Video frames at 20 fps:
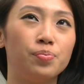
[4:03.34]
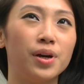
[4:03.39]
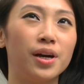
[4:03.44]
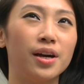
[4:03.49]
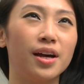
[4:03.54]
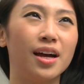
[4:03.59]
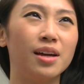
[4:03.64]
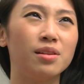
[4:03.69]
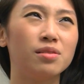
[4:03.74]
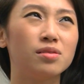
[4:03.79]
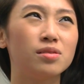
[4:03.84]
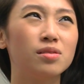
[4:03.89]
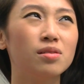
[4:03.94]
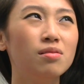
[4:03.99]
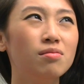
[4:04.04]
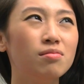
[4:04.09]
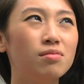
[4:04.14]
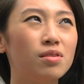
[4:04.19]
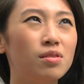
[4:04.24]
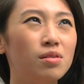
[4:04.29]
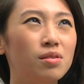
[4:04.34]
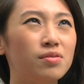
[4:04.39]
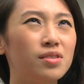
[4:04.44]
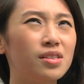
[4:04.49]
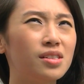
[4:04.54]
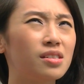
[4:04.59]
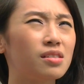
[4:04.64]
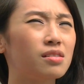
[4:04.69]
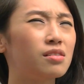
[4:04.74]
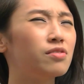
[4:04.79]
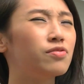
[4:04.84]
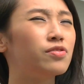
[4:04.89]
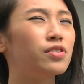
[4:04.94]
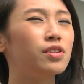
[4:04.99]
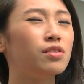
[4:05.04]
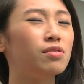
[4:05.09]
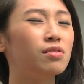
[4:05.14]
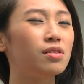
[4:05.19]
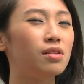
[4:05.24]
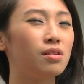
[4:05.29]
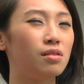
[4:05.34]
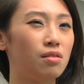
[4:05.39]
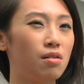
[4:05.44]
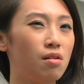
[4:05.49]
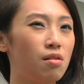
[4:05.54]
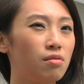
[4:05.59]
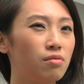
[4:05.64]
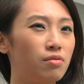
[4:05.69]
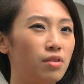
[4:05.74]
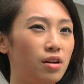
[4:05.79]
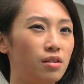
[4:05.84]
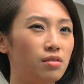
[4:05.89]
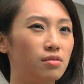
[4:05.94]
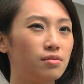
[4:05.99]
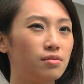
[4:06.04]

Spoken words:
But I don't know if this is good for you in the long run.